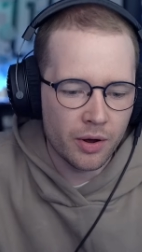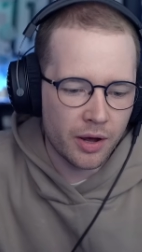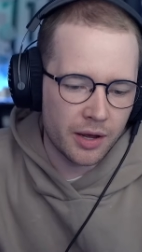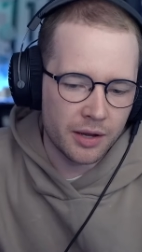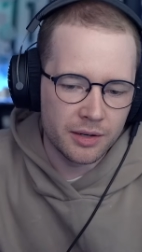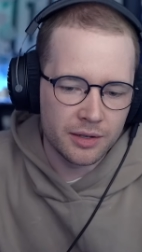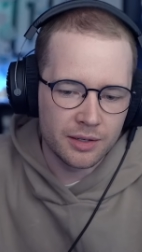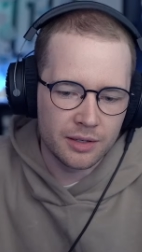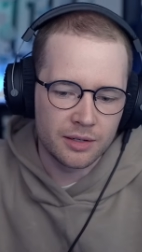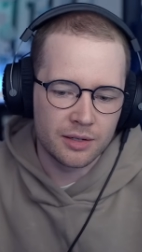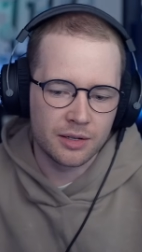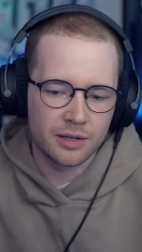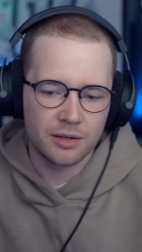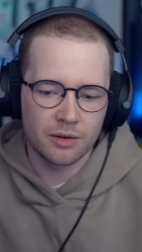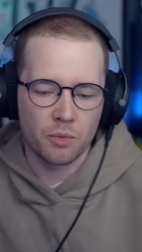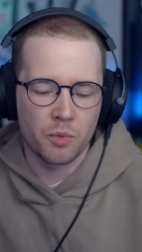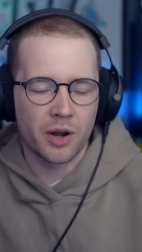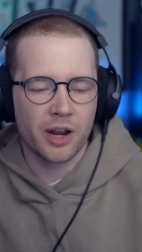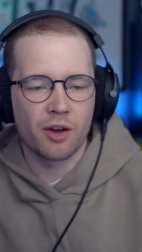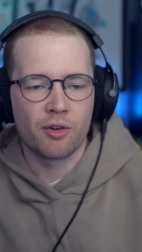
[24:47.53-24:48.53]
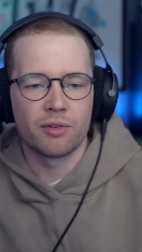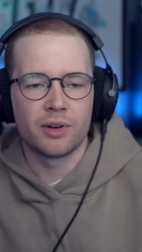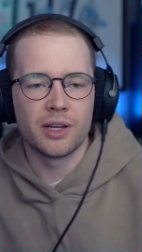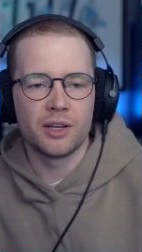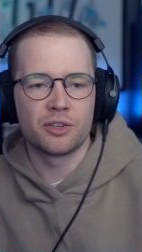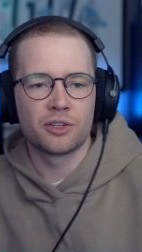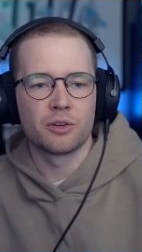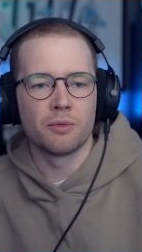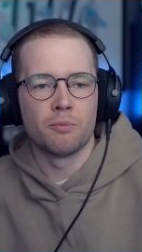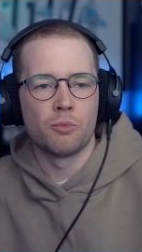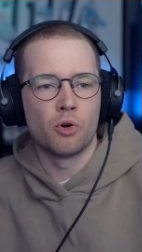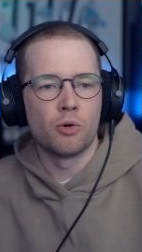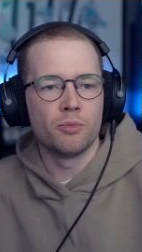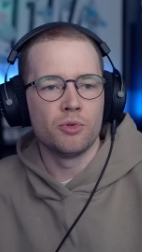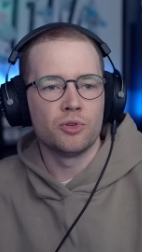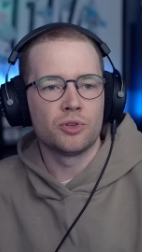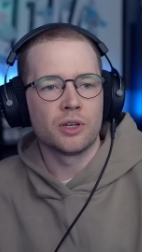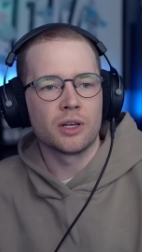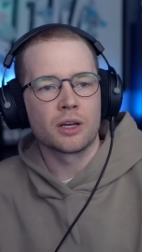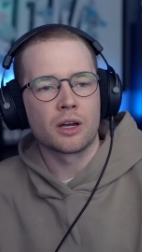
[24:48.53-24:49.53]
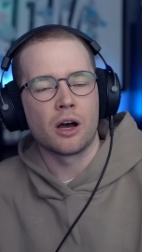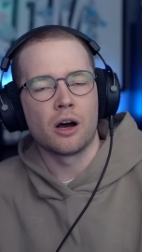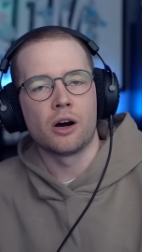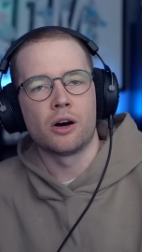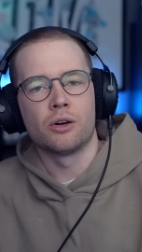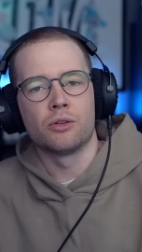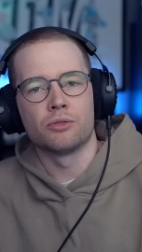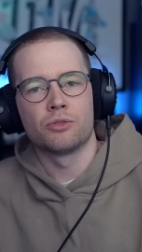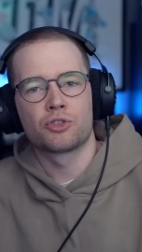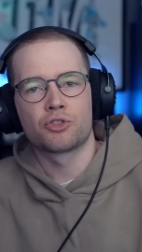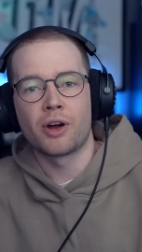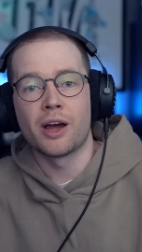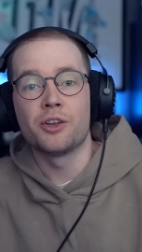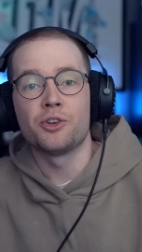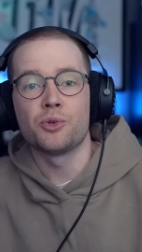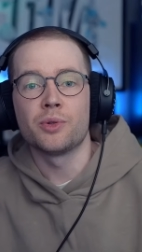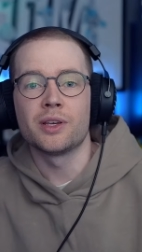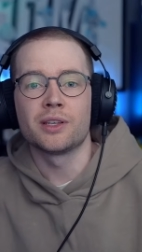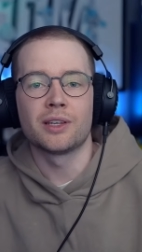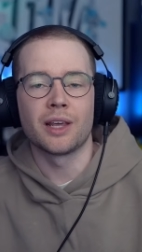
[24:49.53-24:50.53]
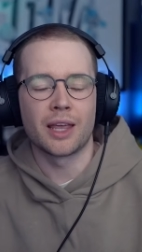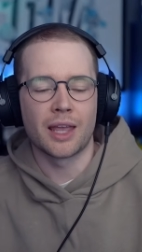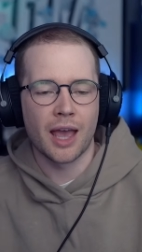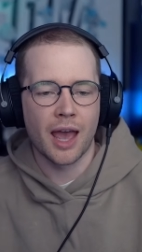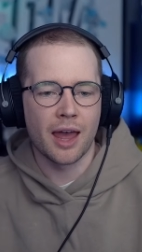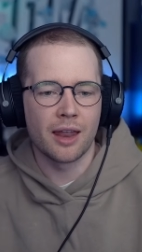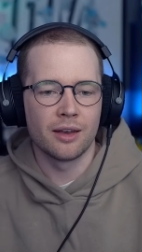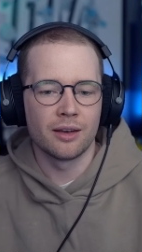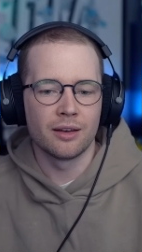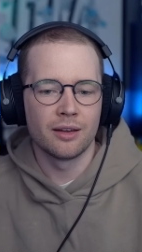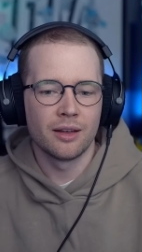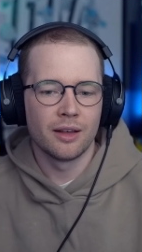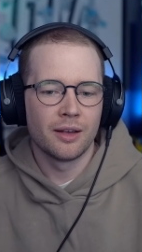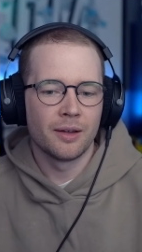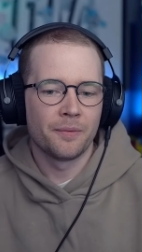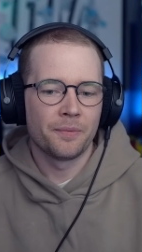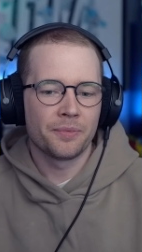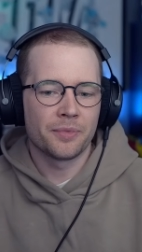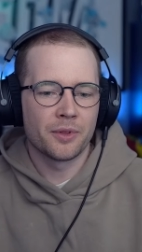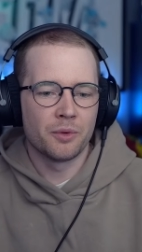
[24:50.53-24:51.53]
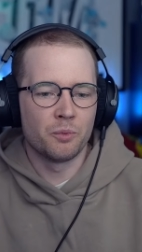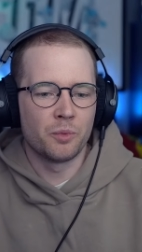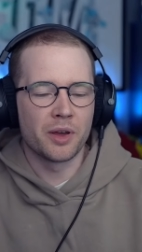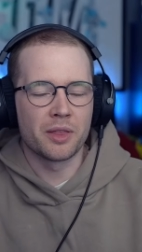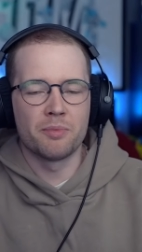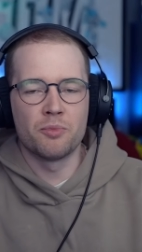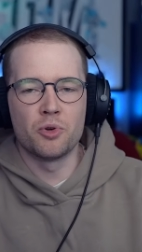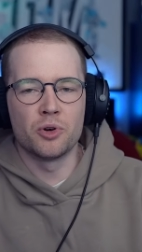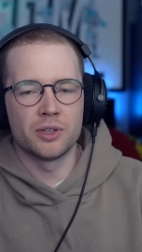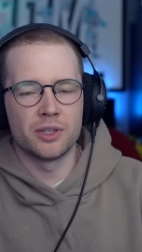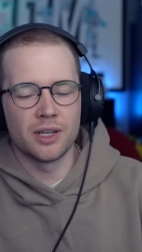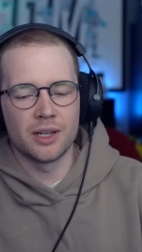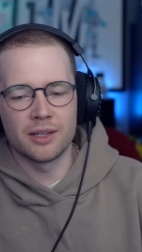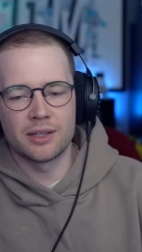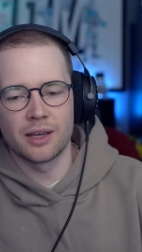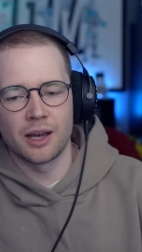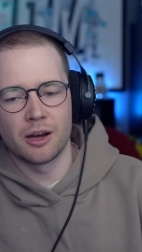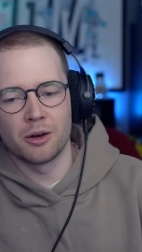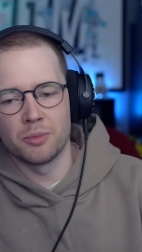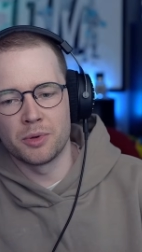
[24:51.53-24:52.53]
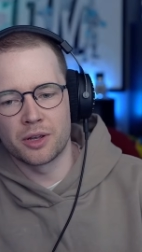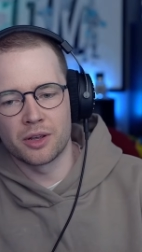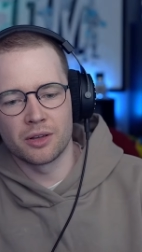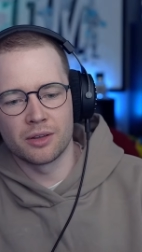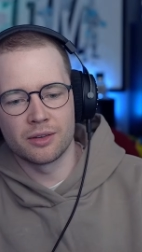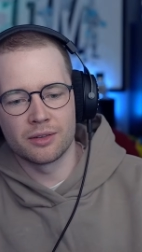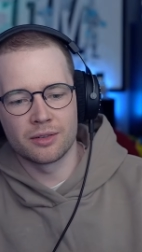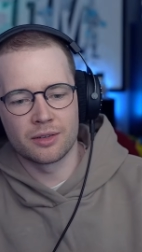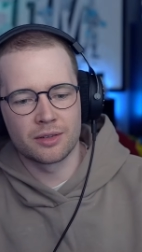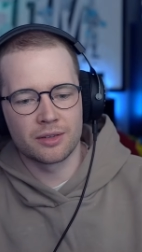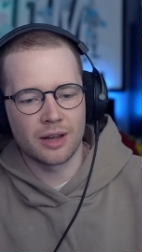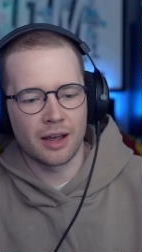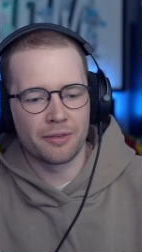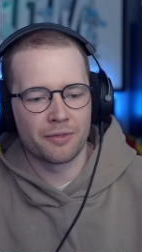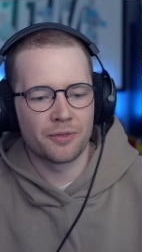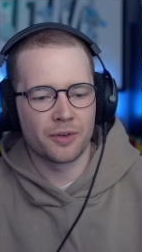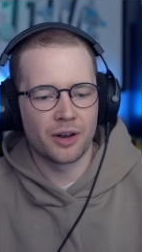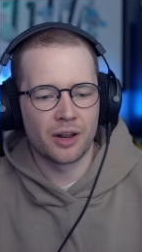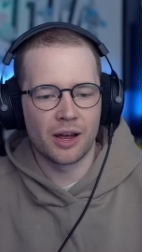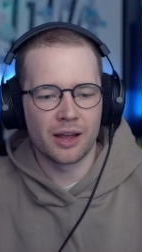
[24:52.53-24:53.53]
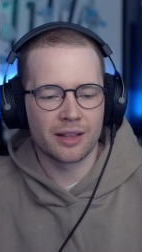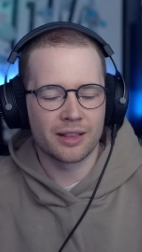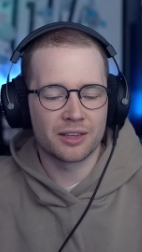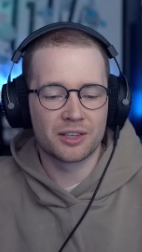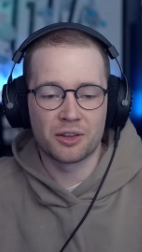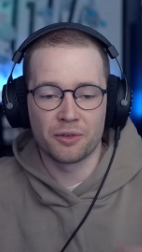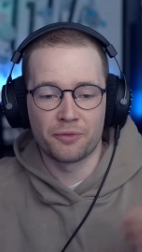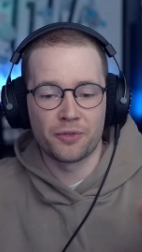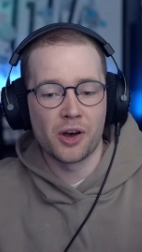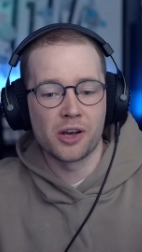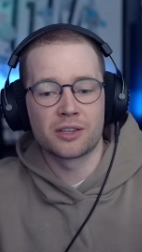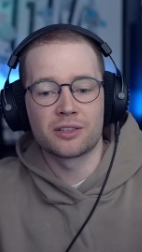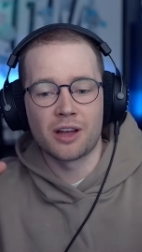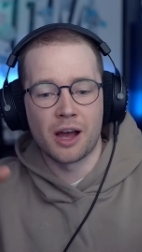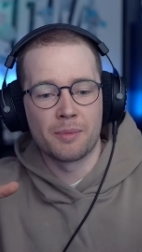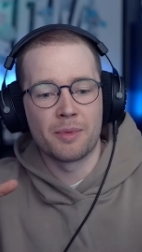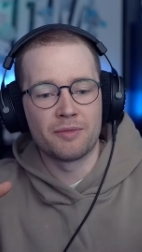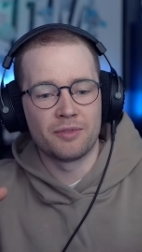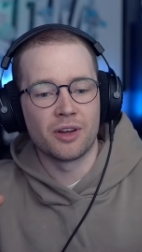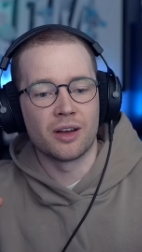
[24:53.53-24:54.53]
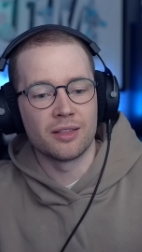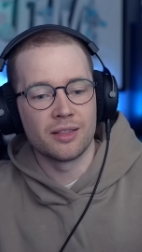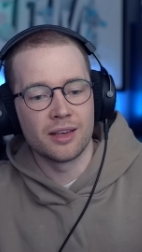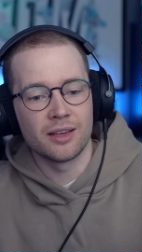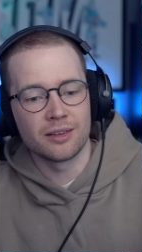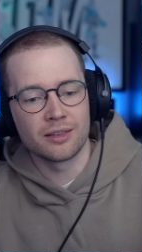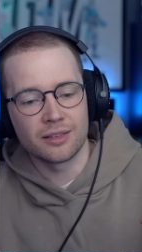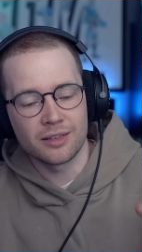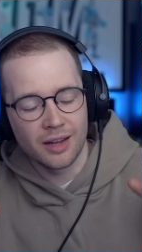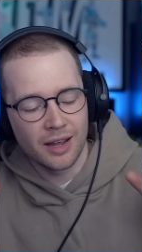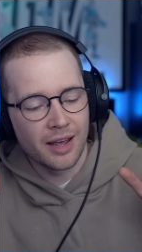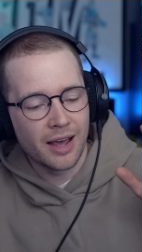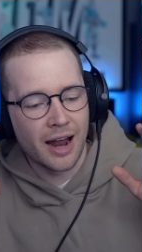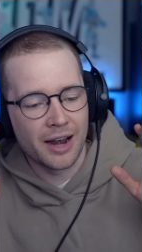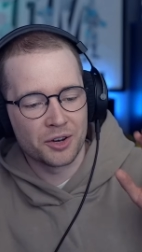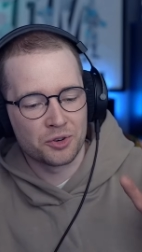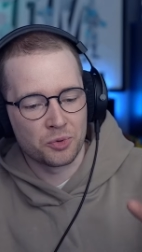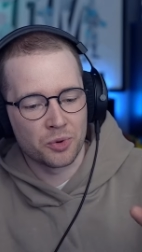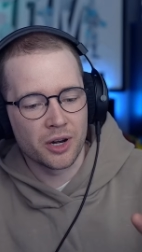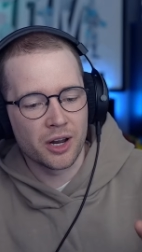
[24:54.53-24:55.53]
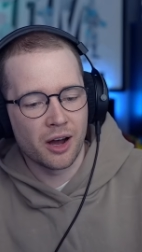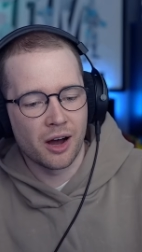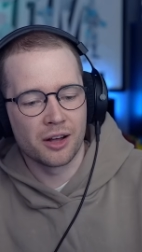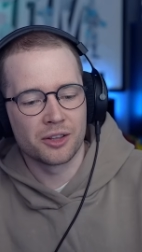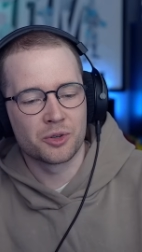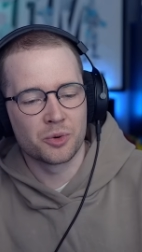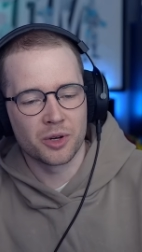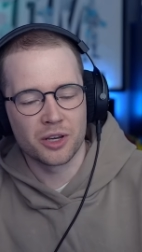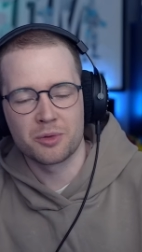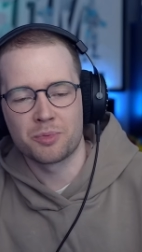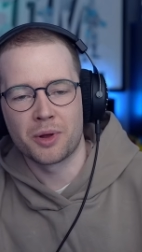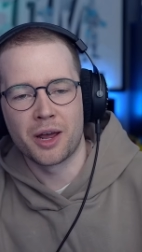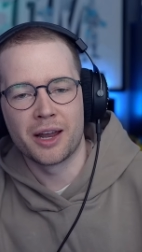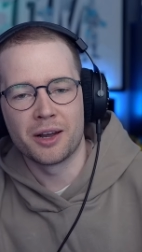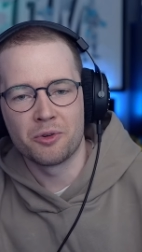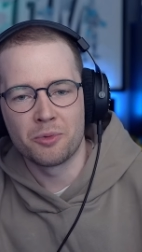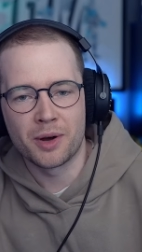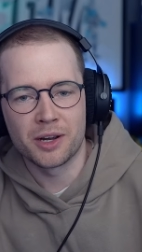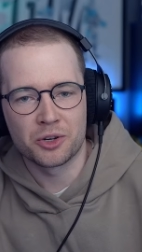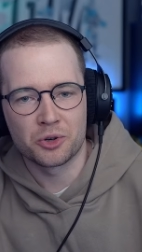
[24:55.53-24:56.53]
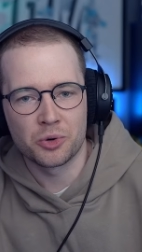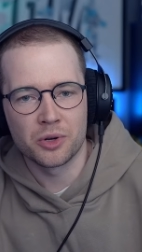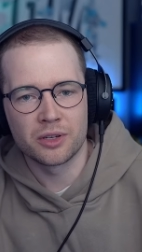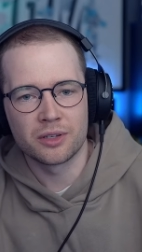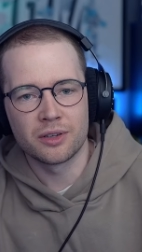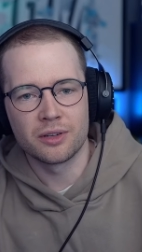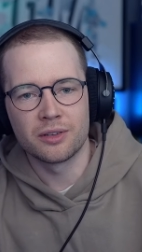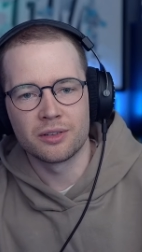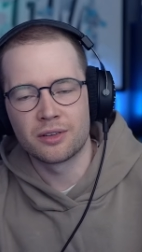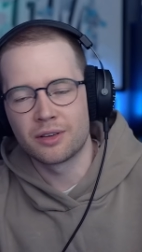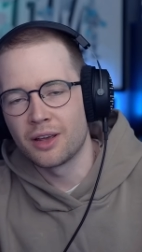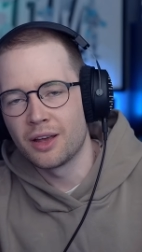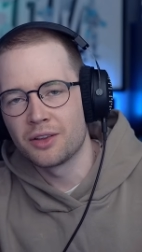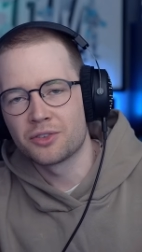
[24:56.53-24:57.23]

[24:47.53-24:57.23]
And when I release some more music, I'll try and do this again with more detail, because I feel like it's the first time I've done this and it's really hard to explain all my choices.